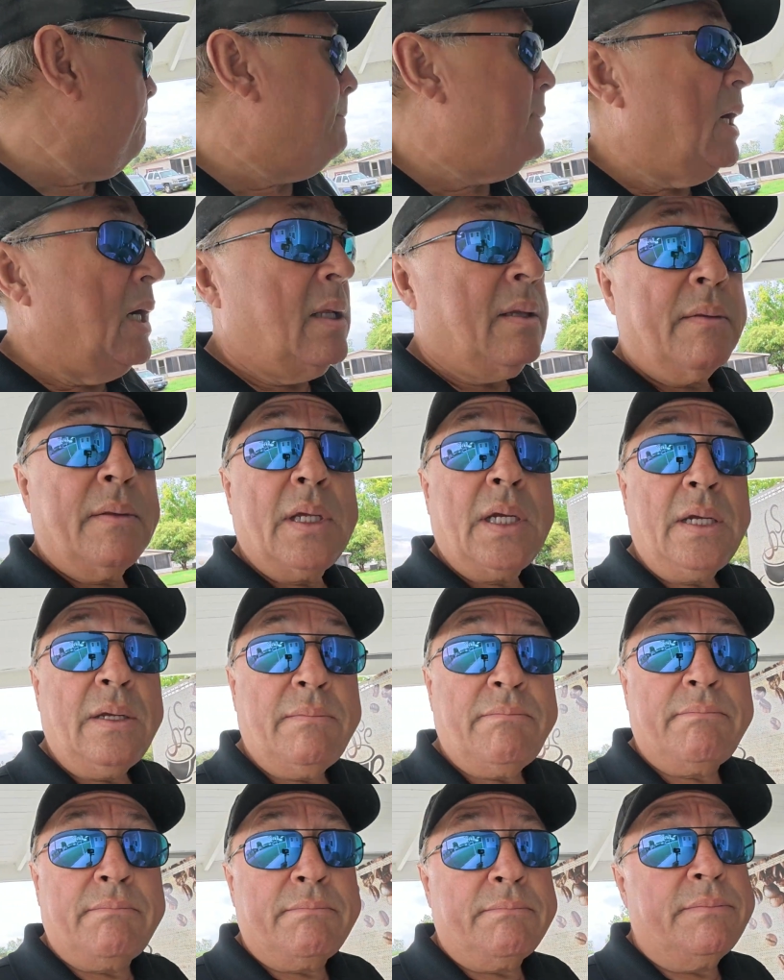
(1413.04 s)
But if
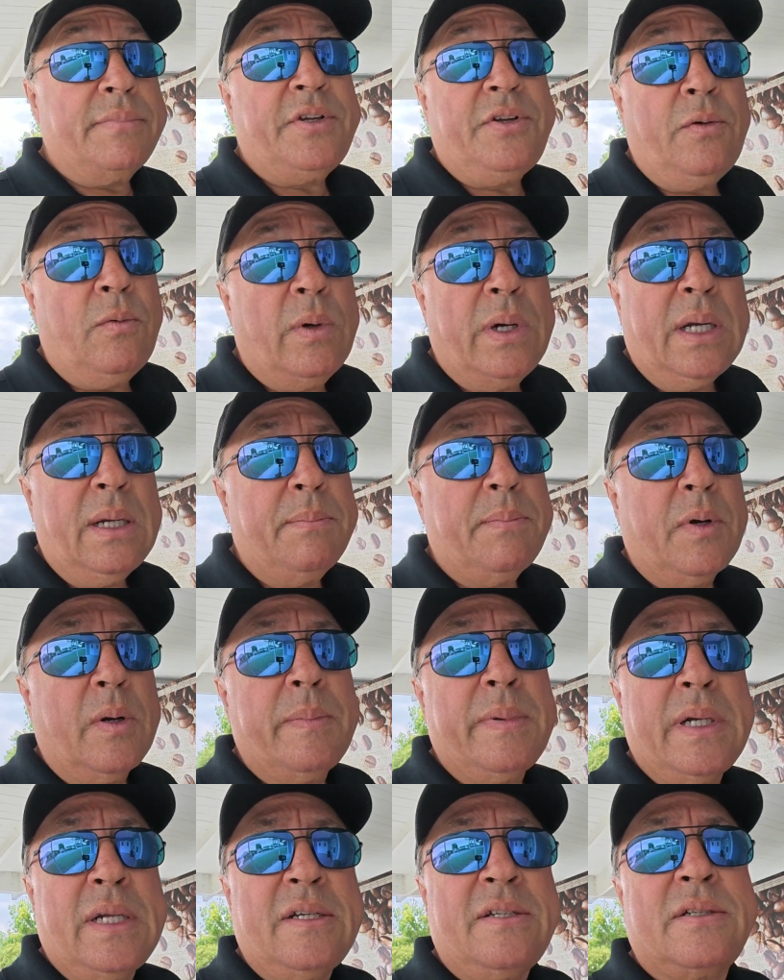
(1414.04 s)
you want to
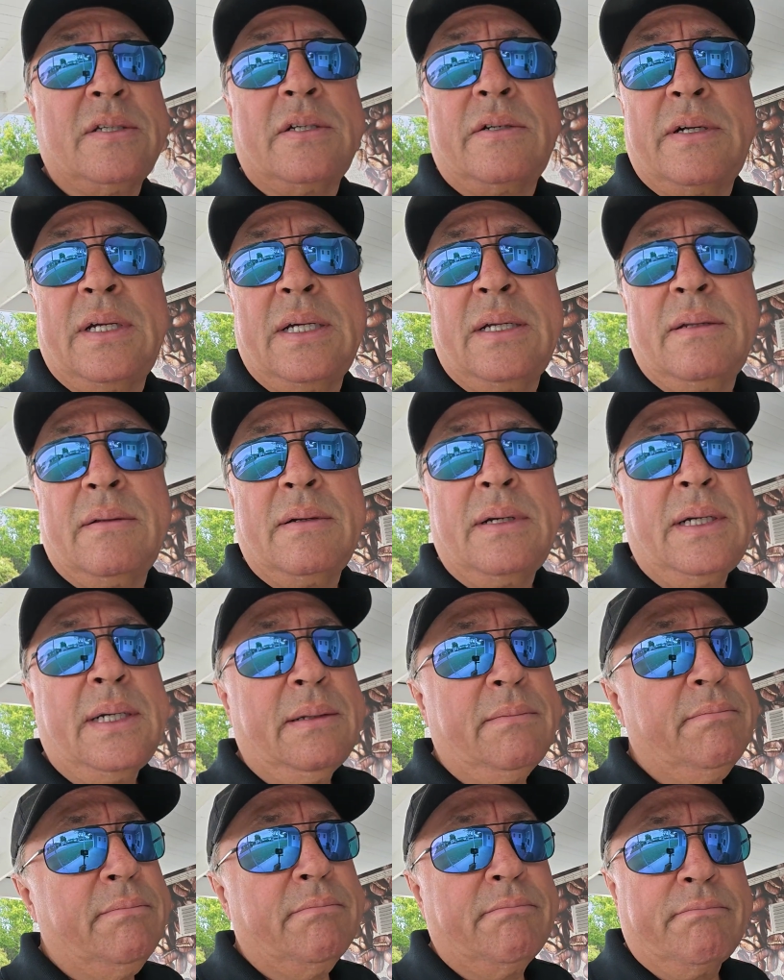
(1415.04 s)
properly store it,
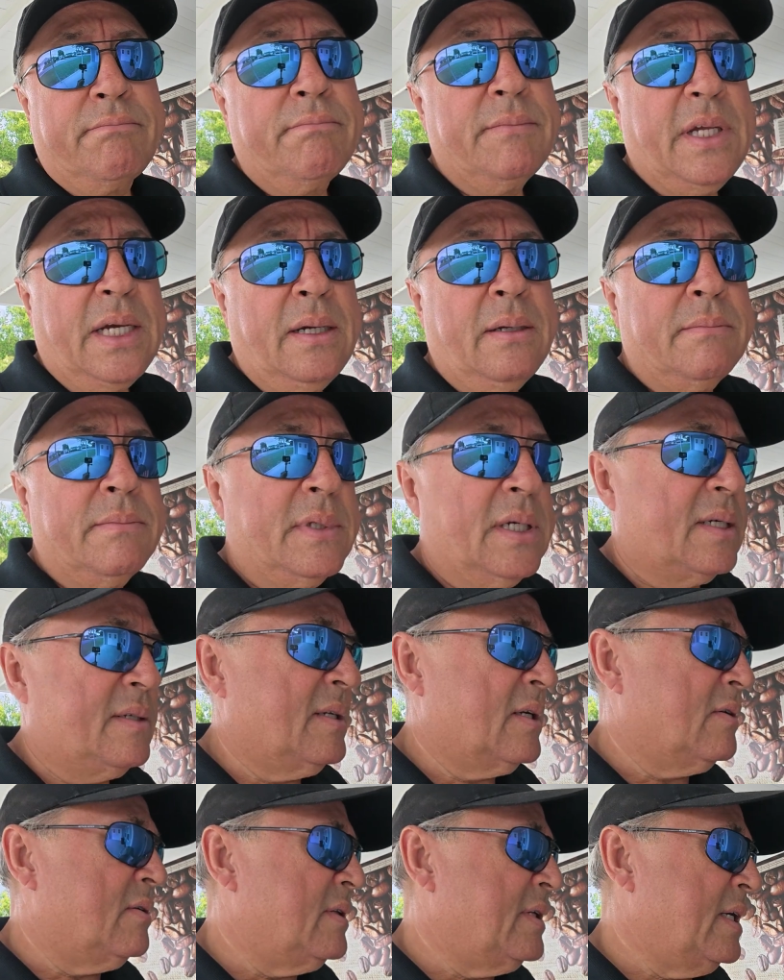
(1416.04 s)
and yeah, that's
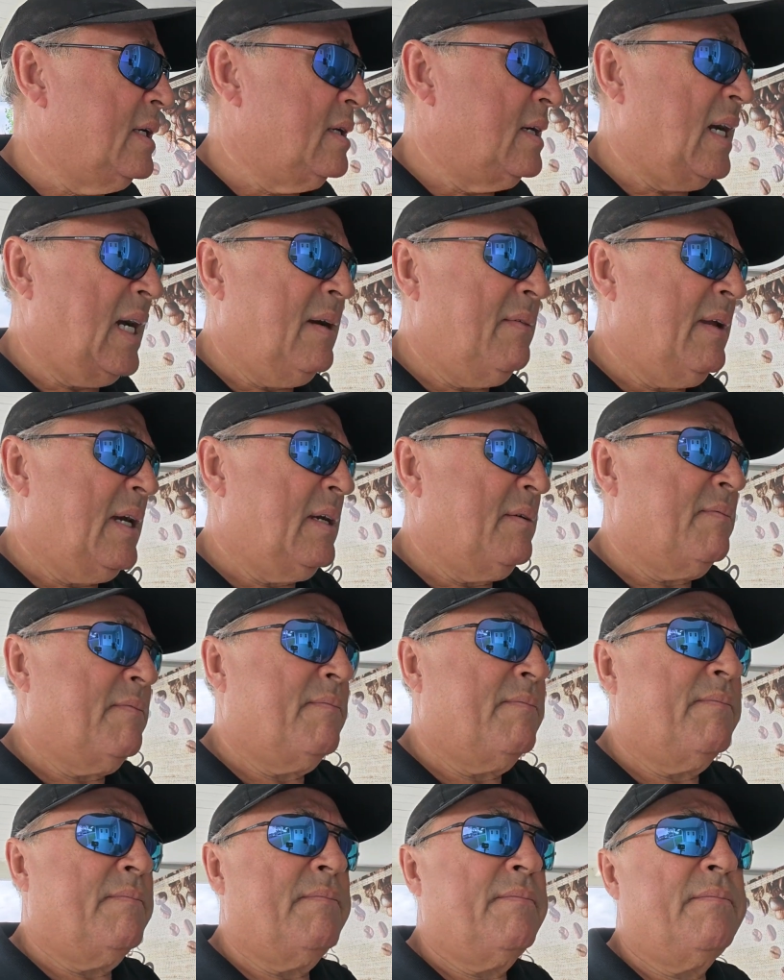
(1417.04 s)
the container. I have like,
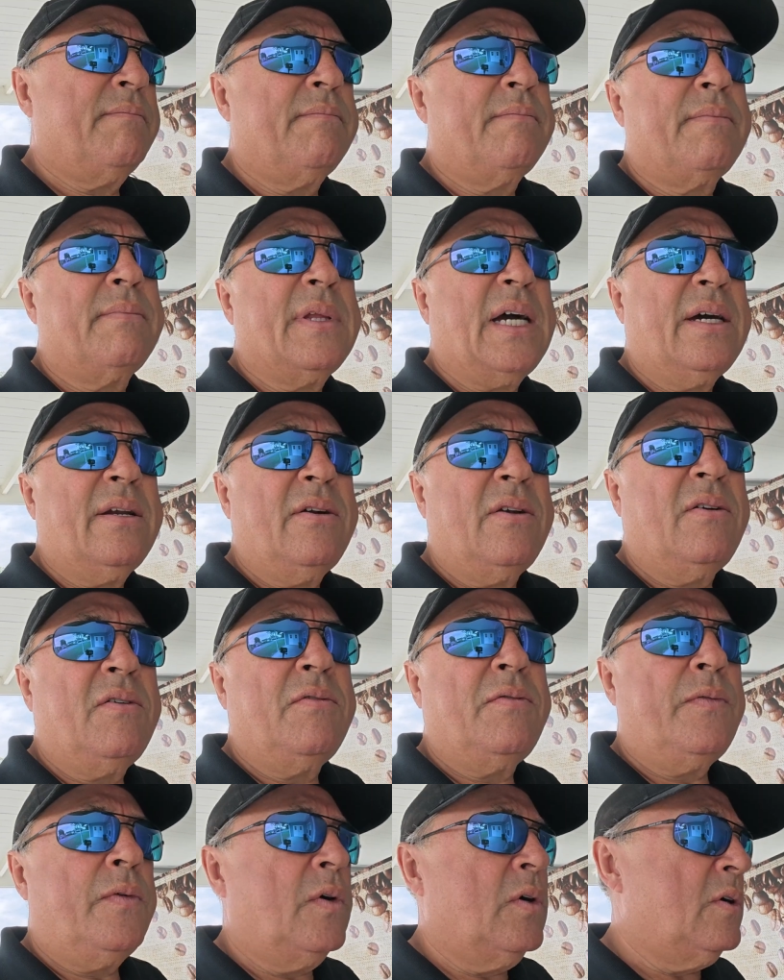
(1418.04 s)
I don't know,
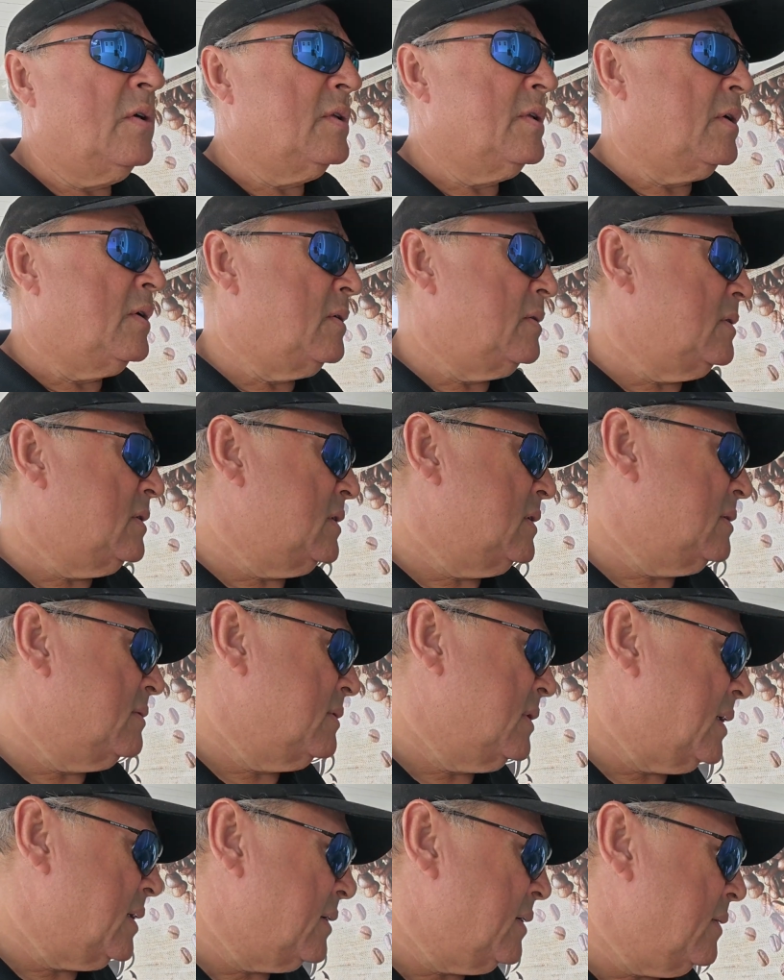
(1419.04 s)
4 of those.
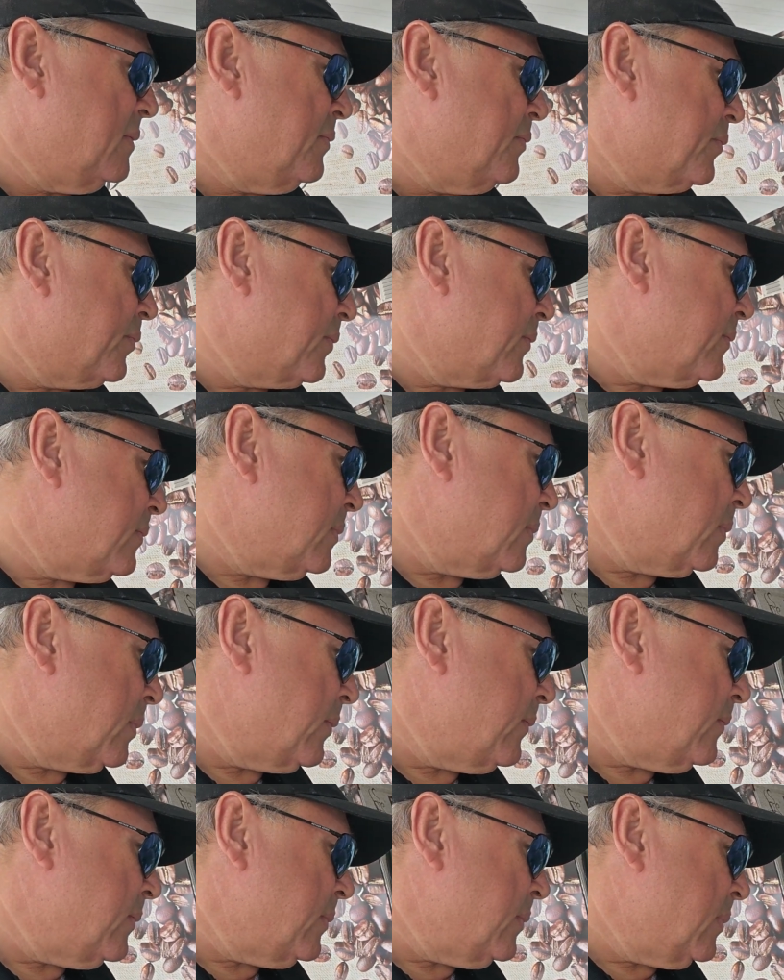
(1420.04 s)
I don't know.
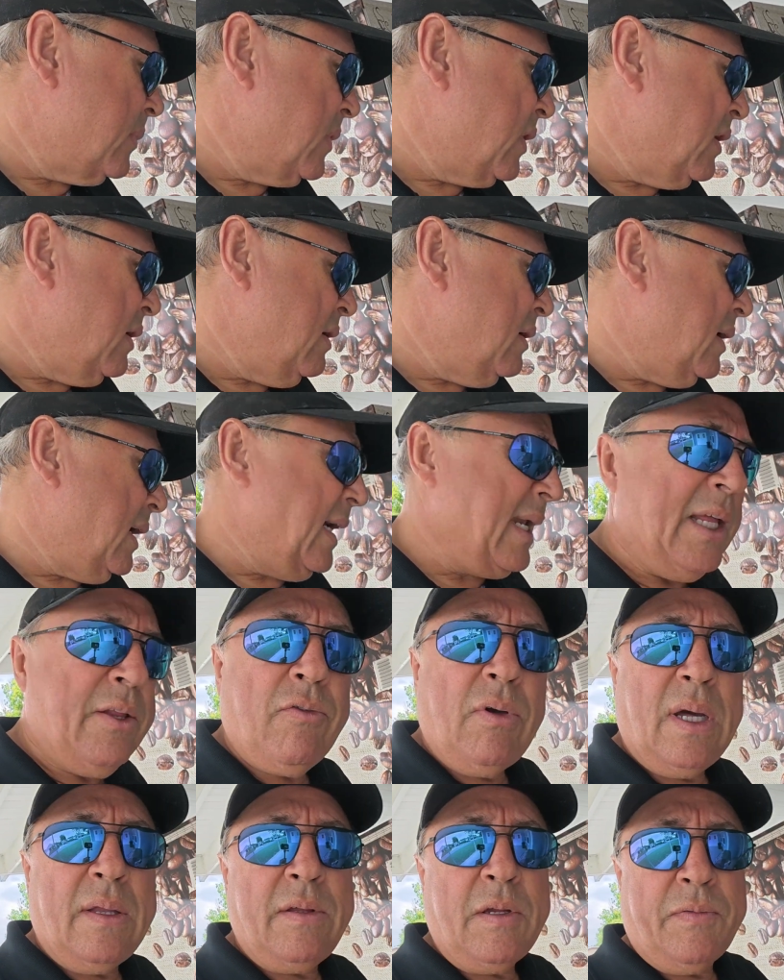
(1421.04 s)
I like
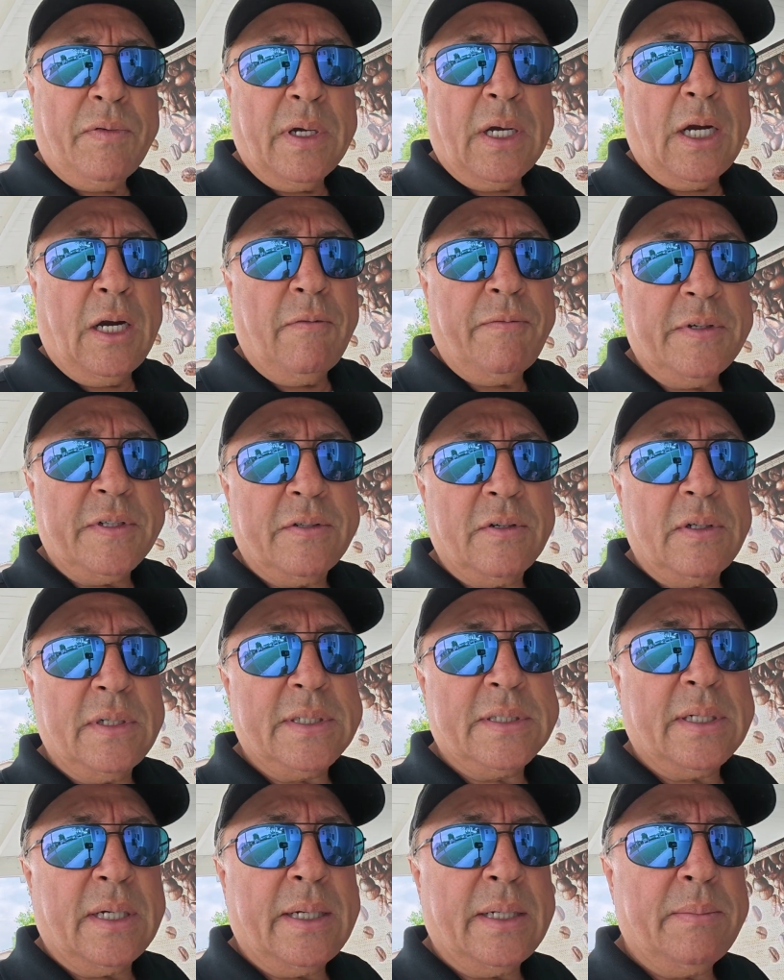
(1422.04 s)
to have different coffees all the
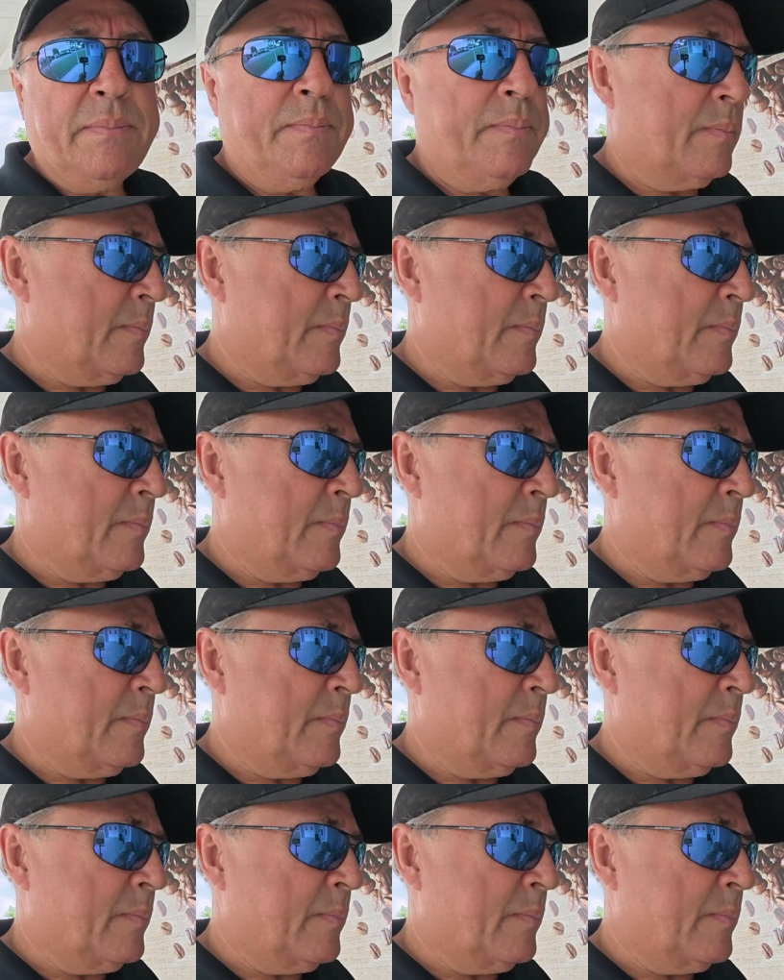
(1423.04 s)
time.